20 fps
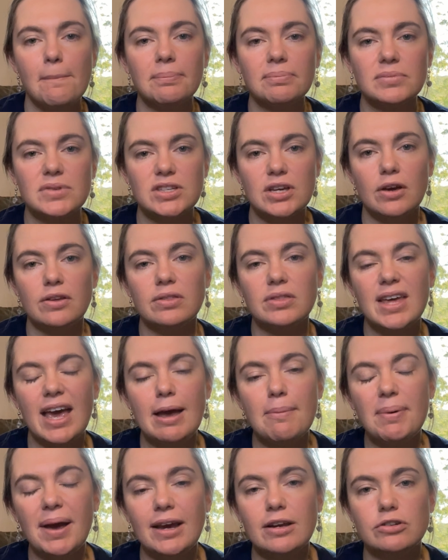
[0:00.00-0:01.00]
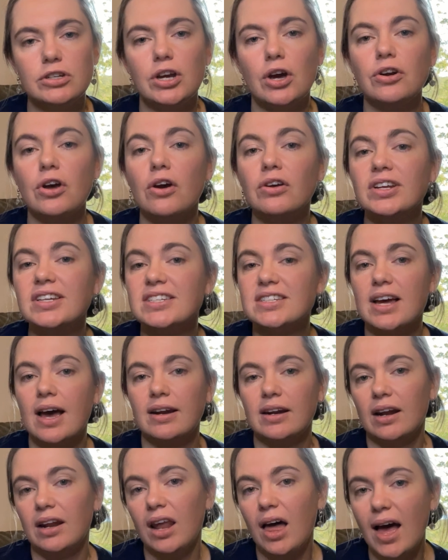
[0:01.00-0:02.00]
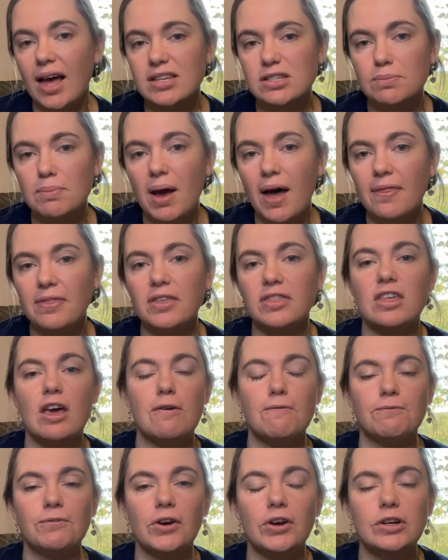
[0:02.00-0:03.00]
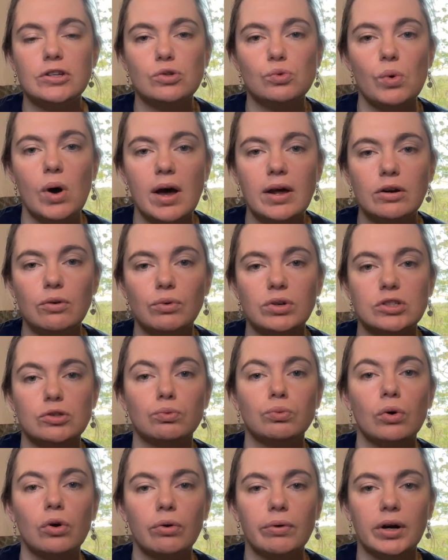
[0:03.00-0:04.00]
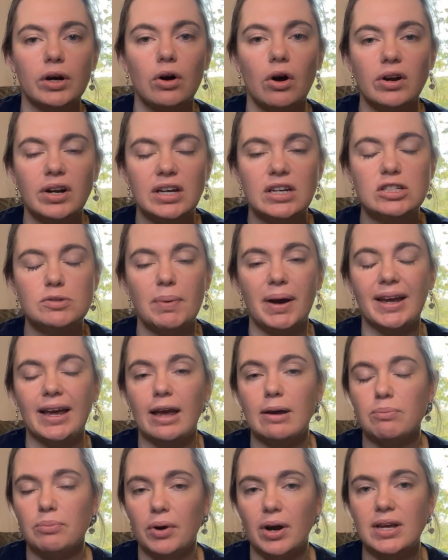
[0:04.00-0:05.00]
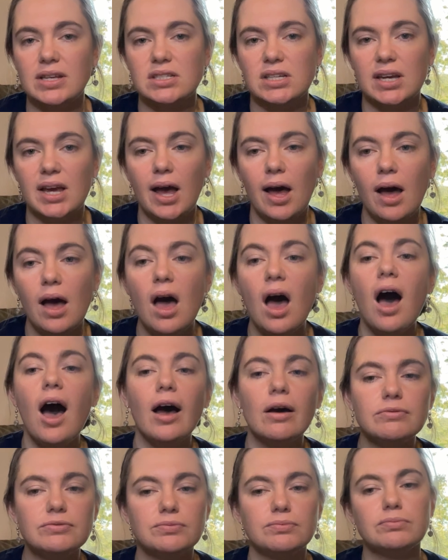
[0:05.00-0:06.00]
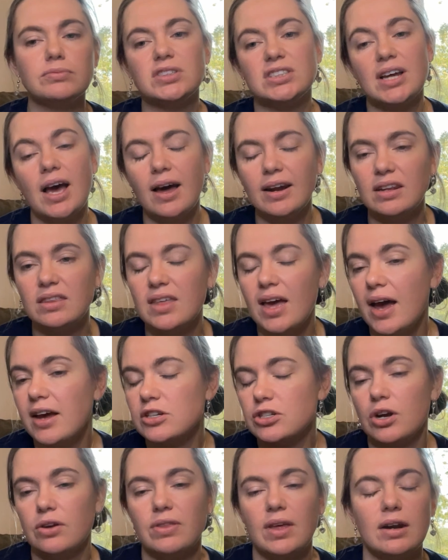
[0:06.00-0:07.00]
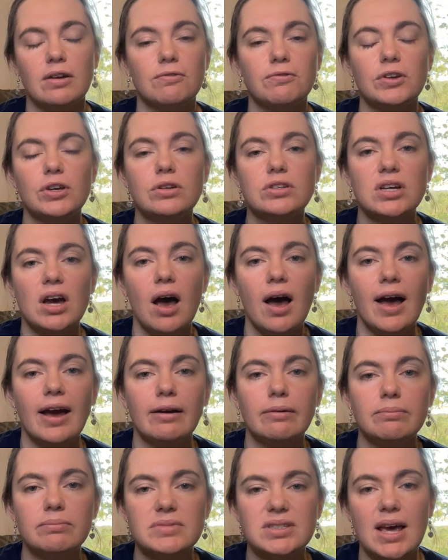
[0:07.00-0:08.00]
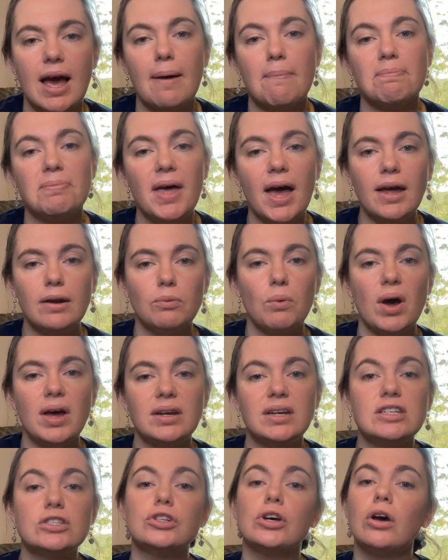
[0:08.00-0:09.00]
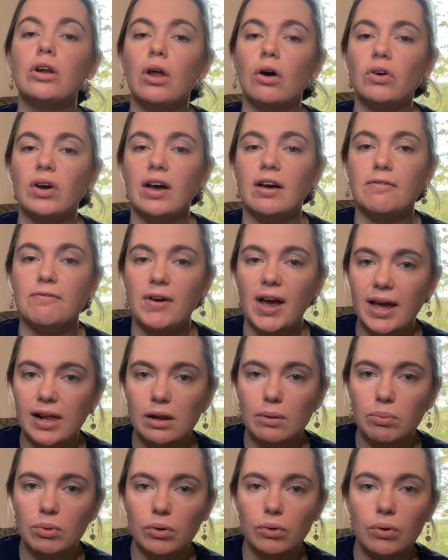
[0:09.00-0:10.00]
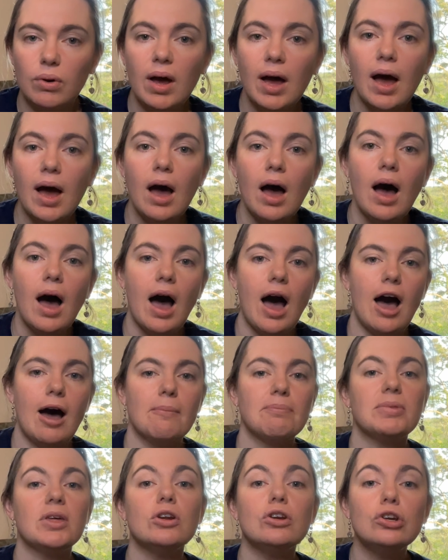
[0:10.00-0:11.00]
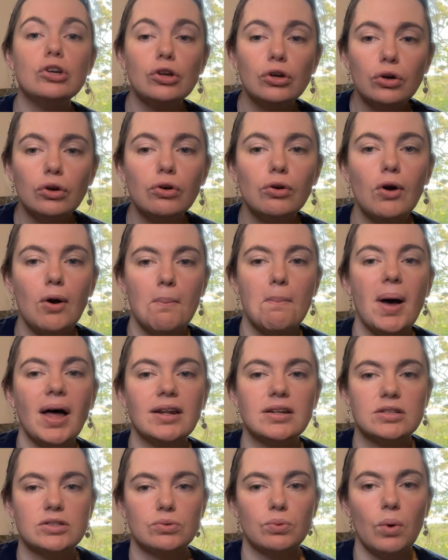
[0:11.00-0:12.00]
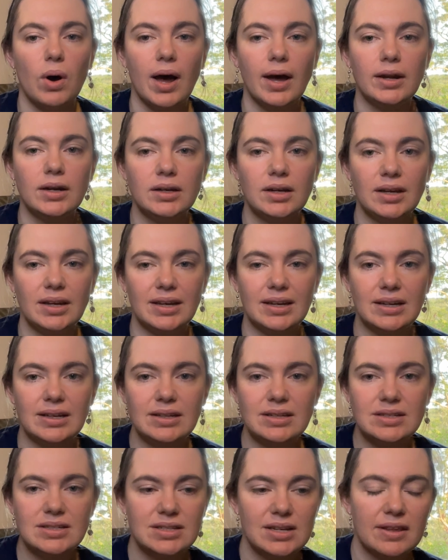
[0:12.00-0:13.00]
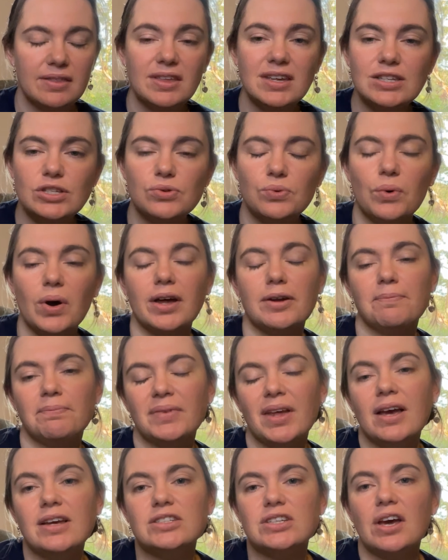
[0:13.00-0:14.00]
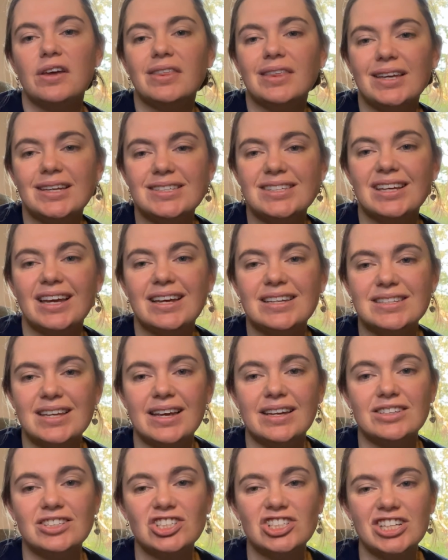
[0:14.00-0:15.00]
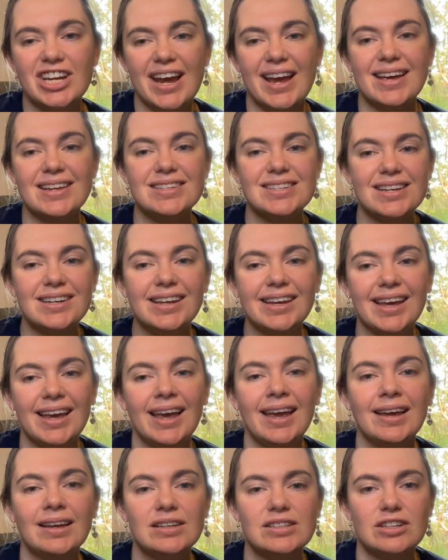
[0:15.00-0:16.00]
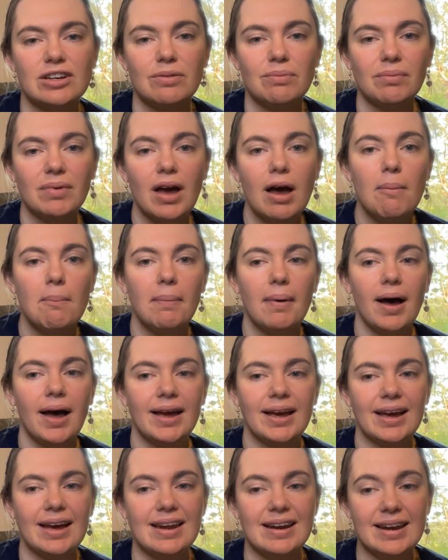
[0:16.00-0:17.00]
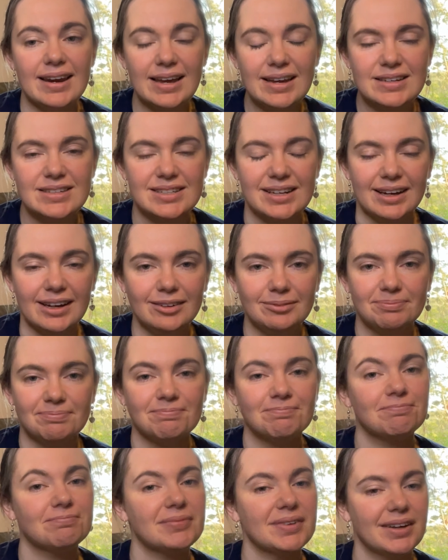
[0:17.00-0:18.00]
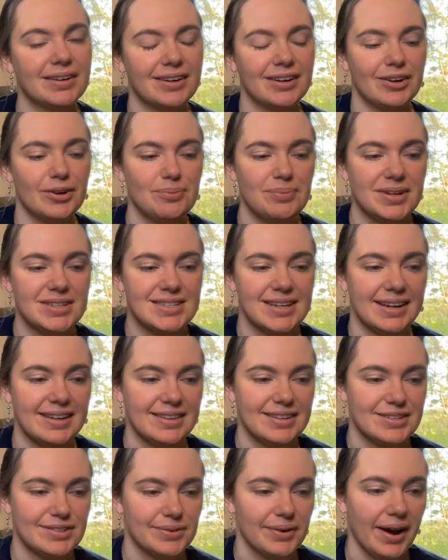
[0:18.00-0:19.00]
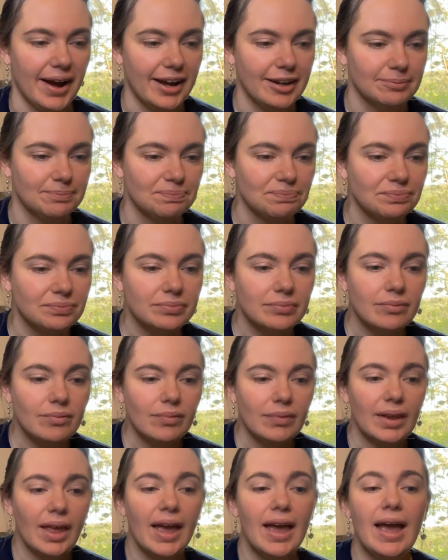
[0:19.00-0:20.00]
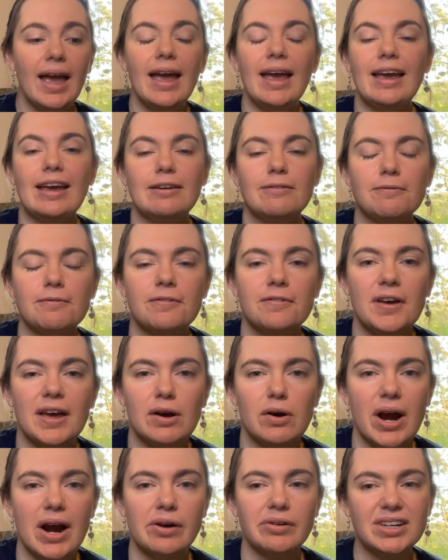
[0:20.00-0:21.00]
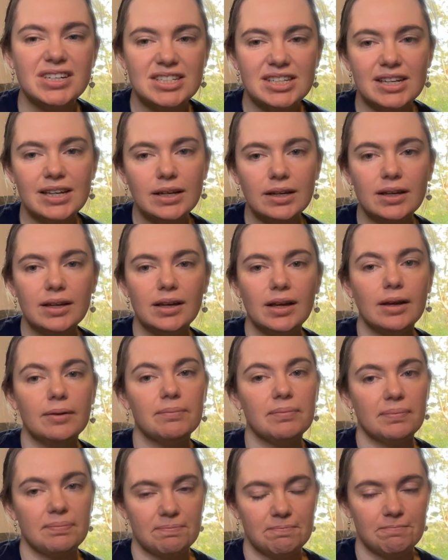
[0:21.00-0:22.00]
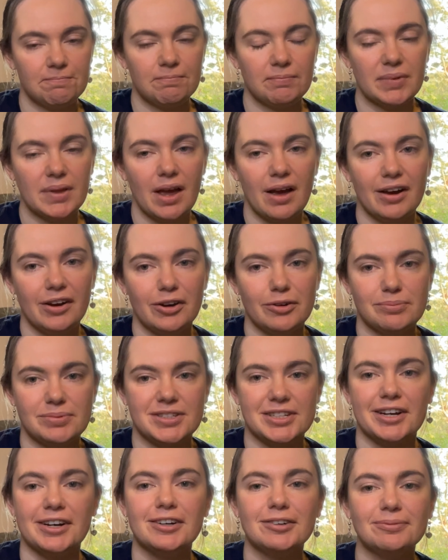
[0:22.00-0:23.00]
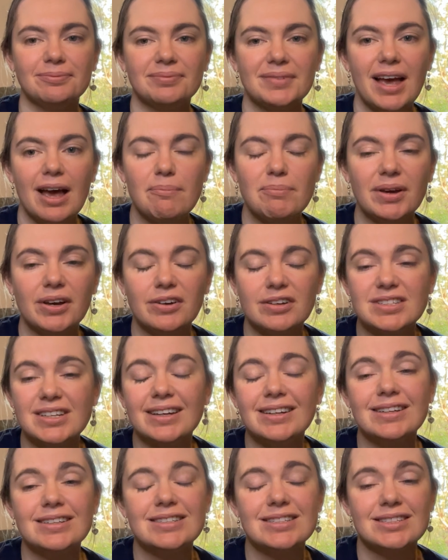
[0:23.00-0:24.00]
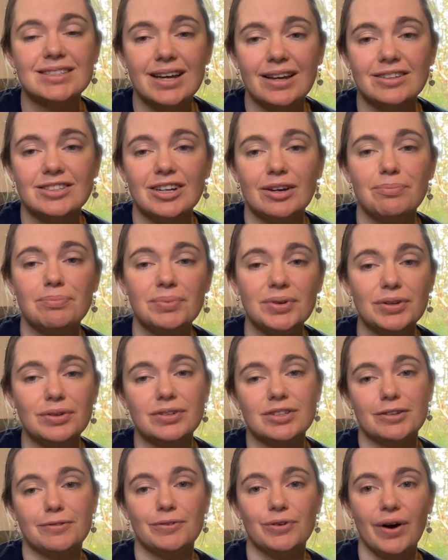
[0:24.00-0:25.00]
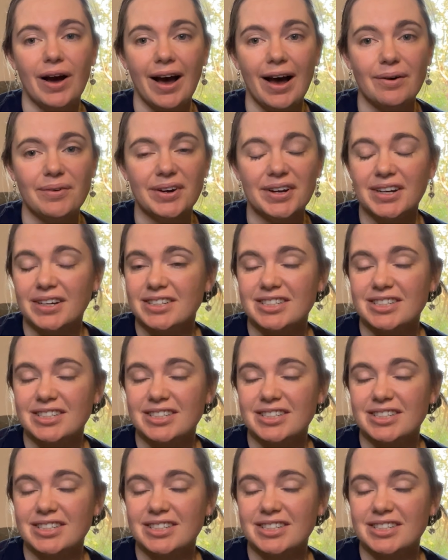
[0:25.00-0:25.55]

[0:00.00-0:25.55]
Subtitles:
So their Patreon only started last month. Their first one was Aurora Cottage by Kate Brazier. I've started that, shown that a few times. That one is no longer available. The new month's one is this one. So this is Enchanted Kingdom by Anita. I hope I say this right. In Verity. I hope so, because it is such a beautiful artwork.